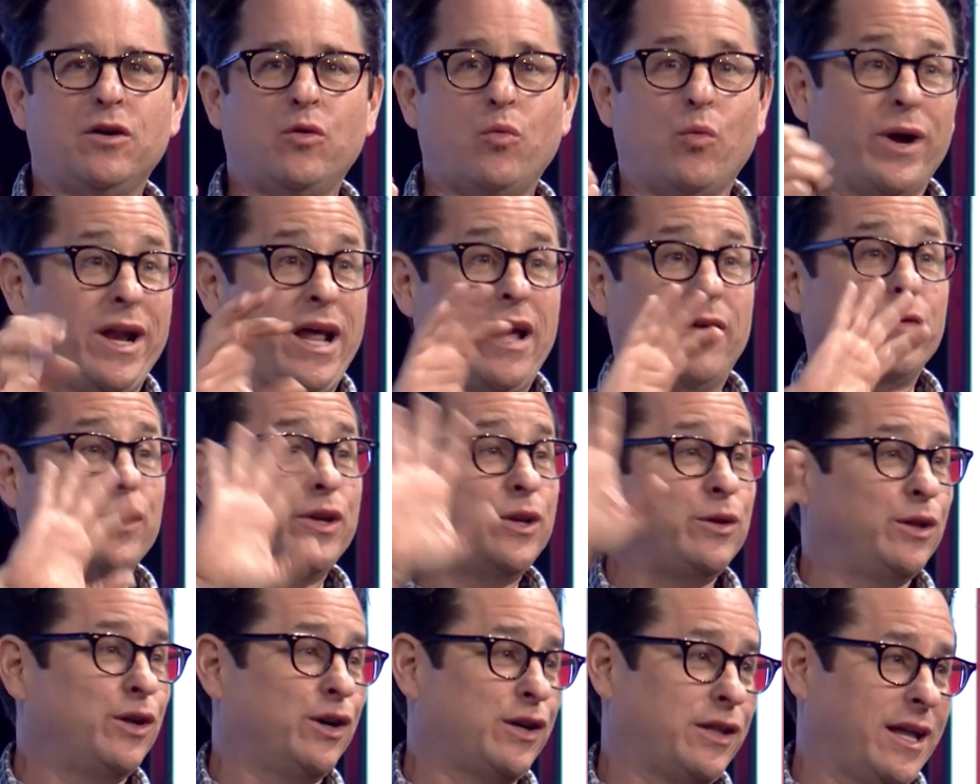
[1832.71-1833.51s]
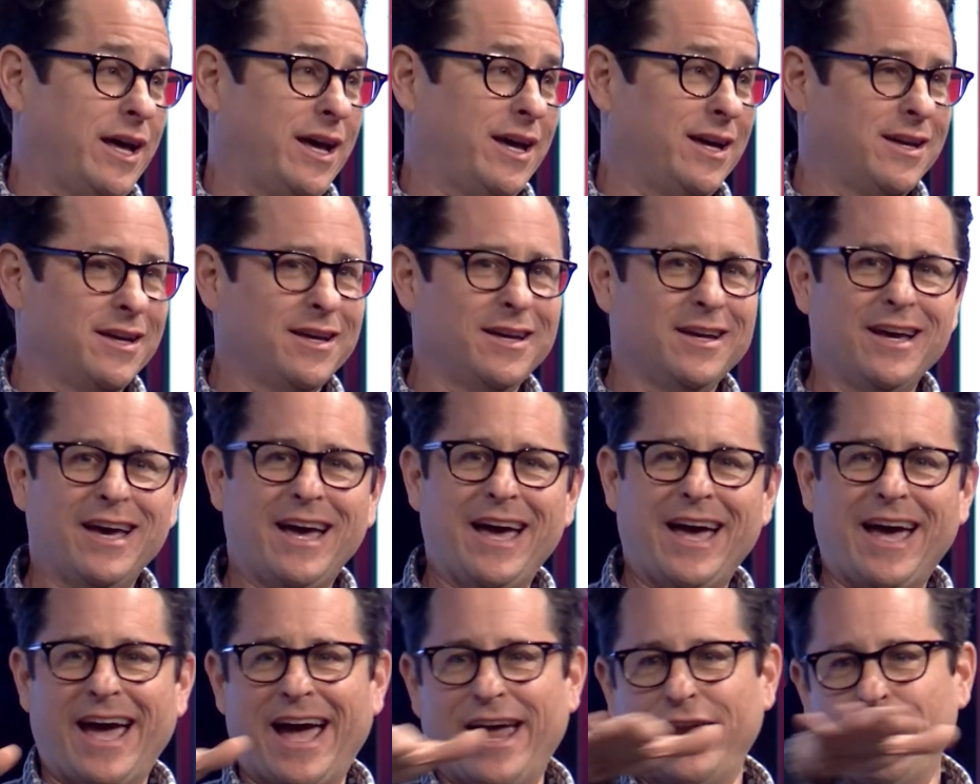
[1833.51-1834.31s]
whatever you look like,
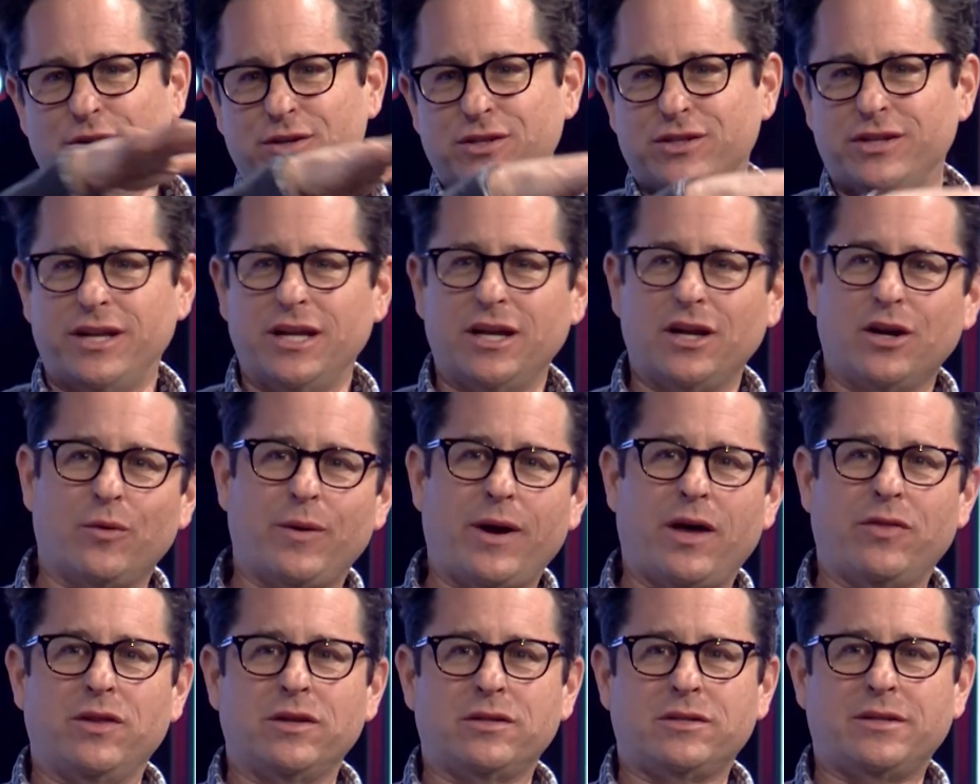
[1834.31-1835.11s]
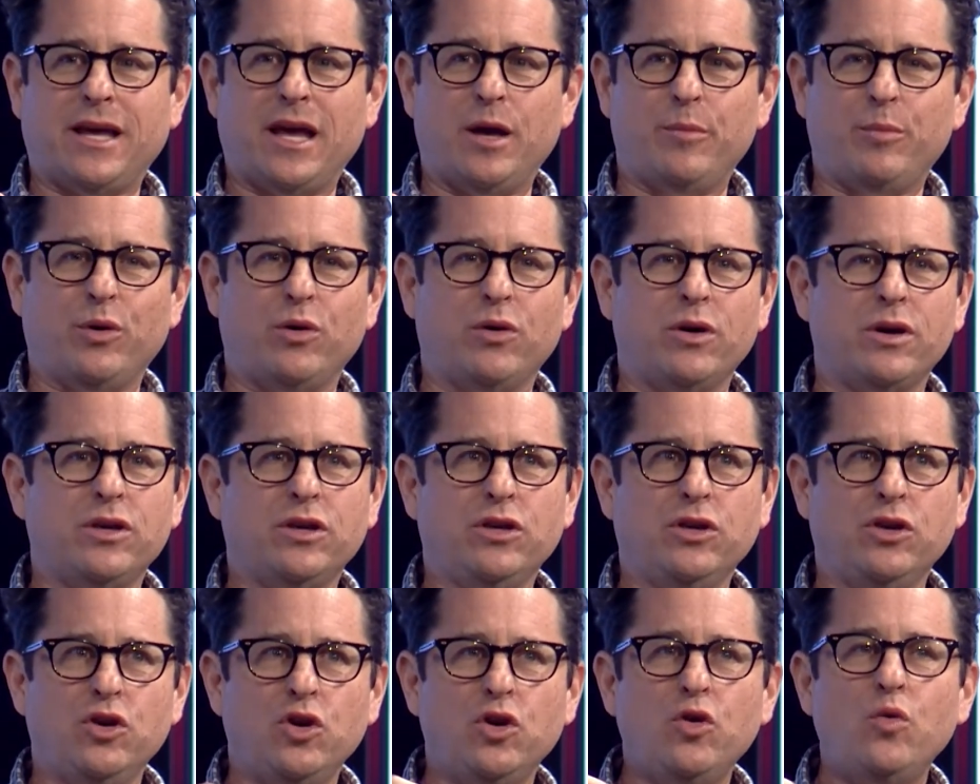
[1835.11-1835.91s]
and you're sitting around this table,
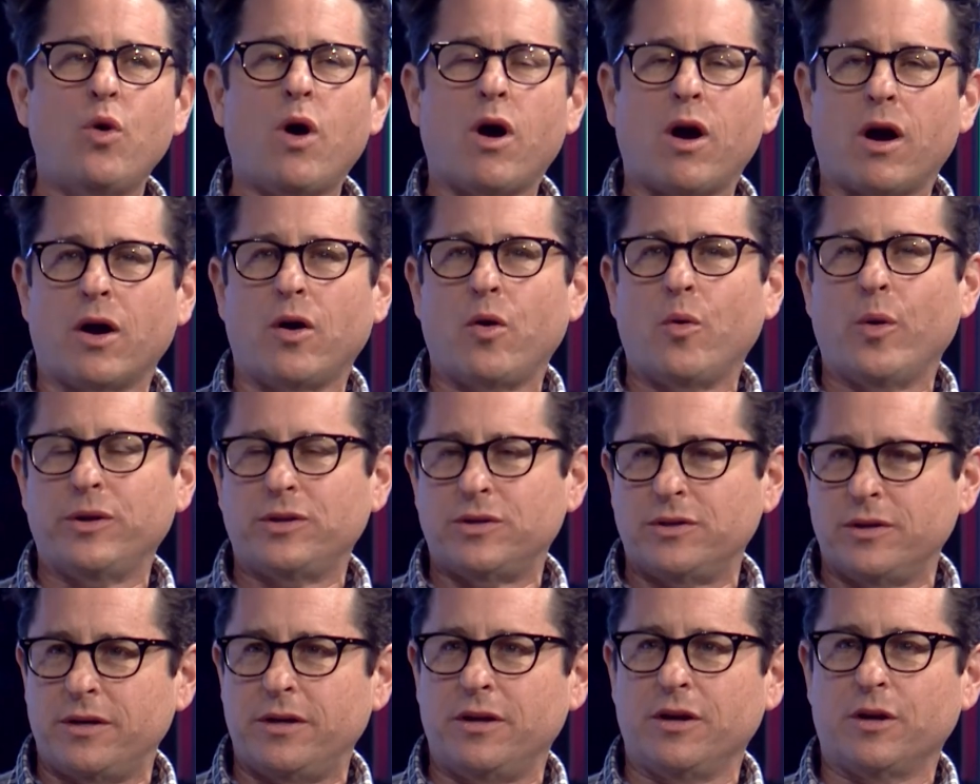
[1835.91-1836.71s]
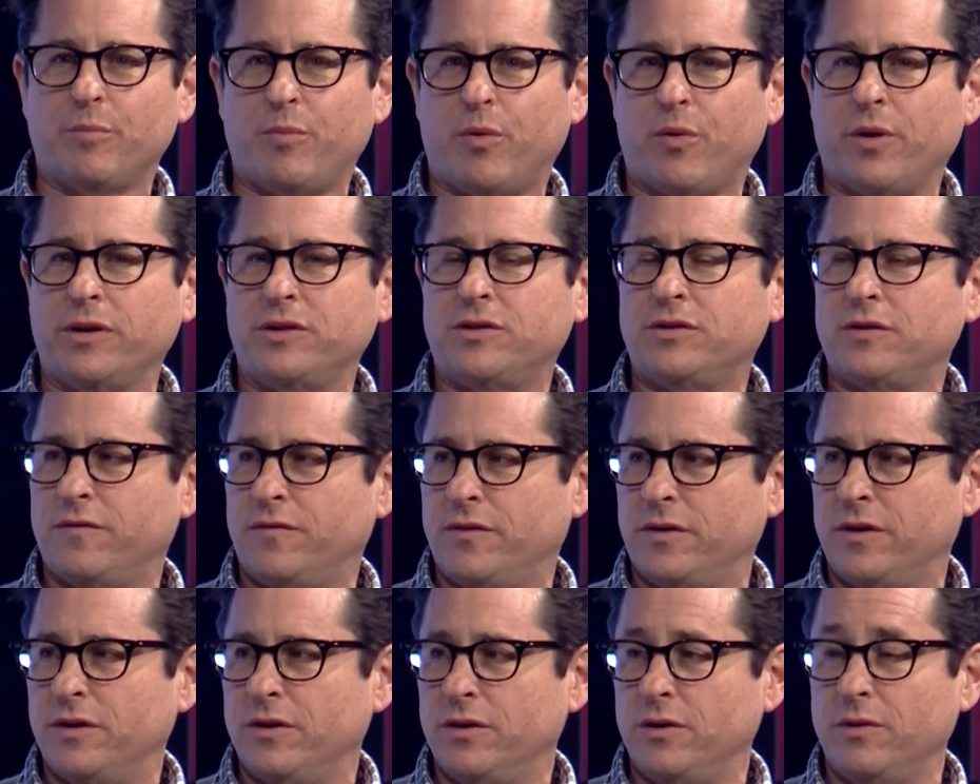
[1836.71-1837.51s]
you are going to hear points of
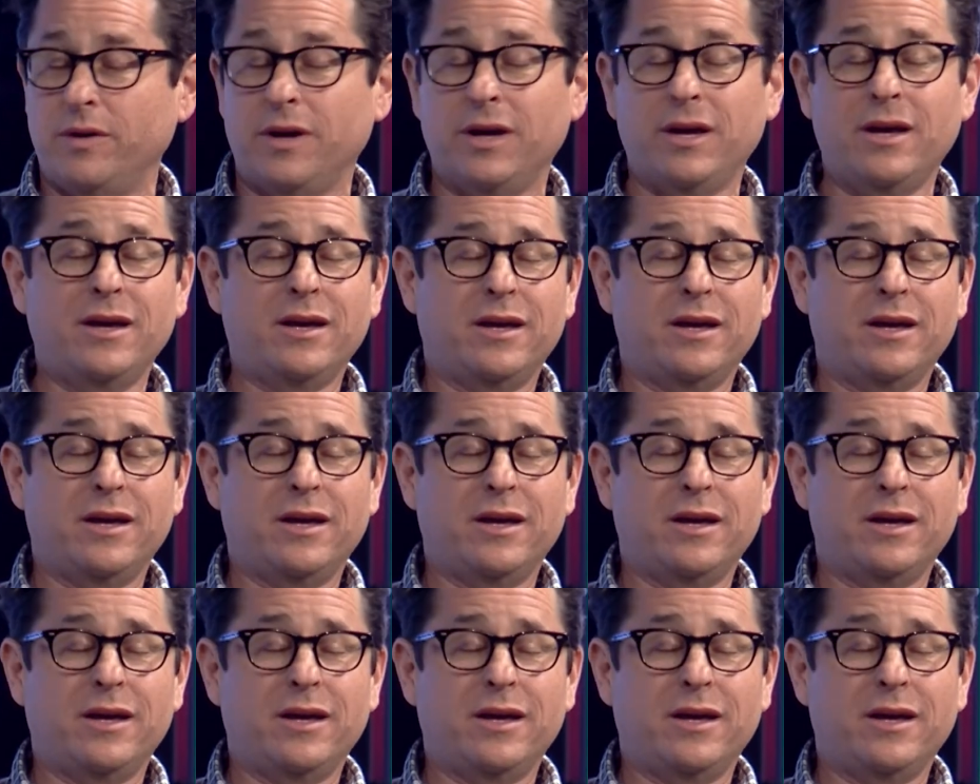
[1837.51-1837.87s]
view,